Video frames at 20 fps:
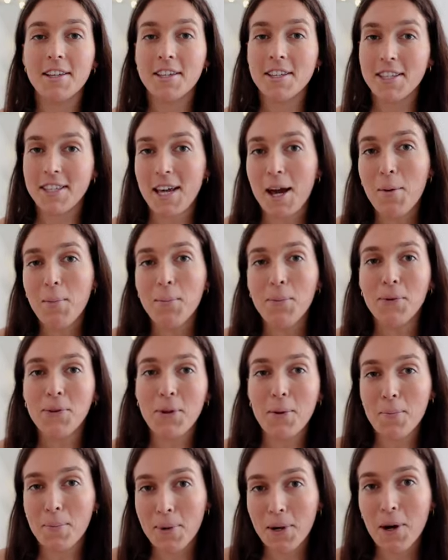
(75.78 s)
Step
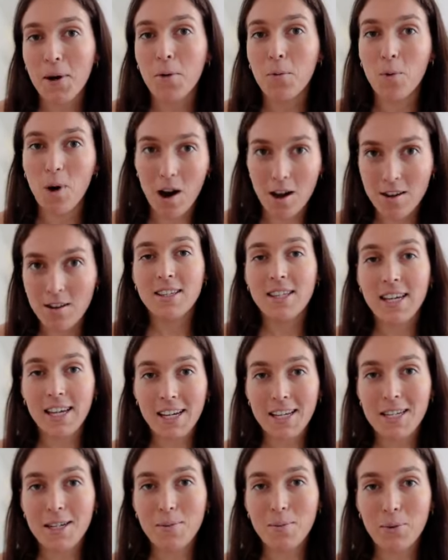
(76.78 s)
number 1, take
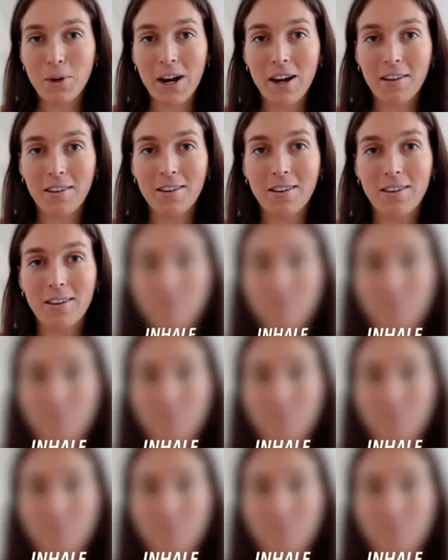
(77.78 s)
a deep breath.